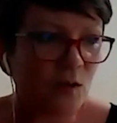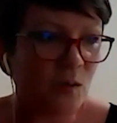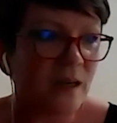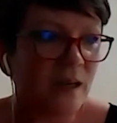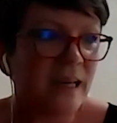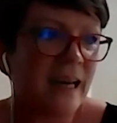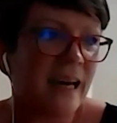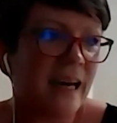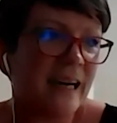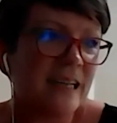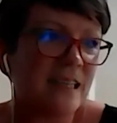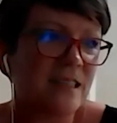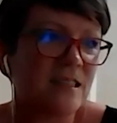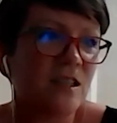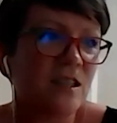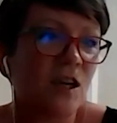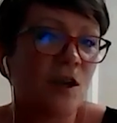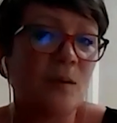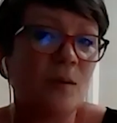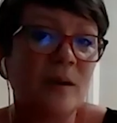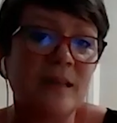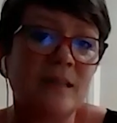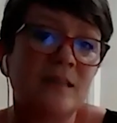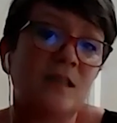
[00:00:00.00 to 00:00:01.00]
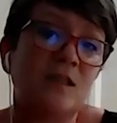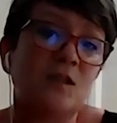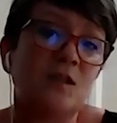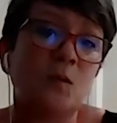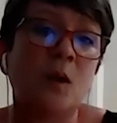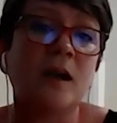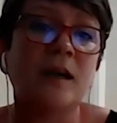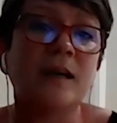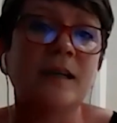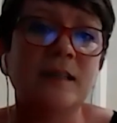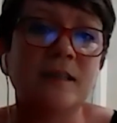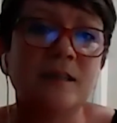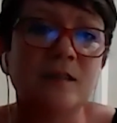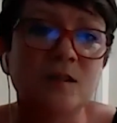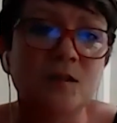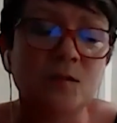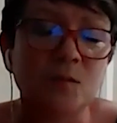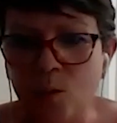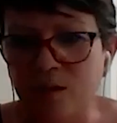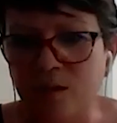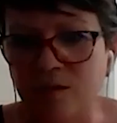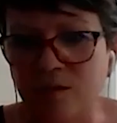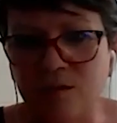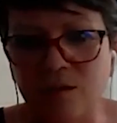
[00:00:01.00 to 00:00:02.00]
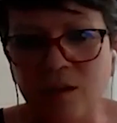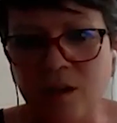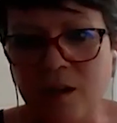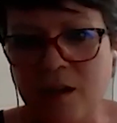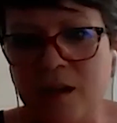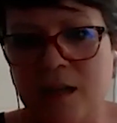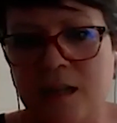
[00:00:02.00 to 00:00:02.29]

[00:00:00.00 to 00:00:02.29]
and it's so intertwined with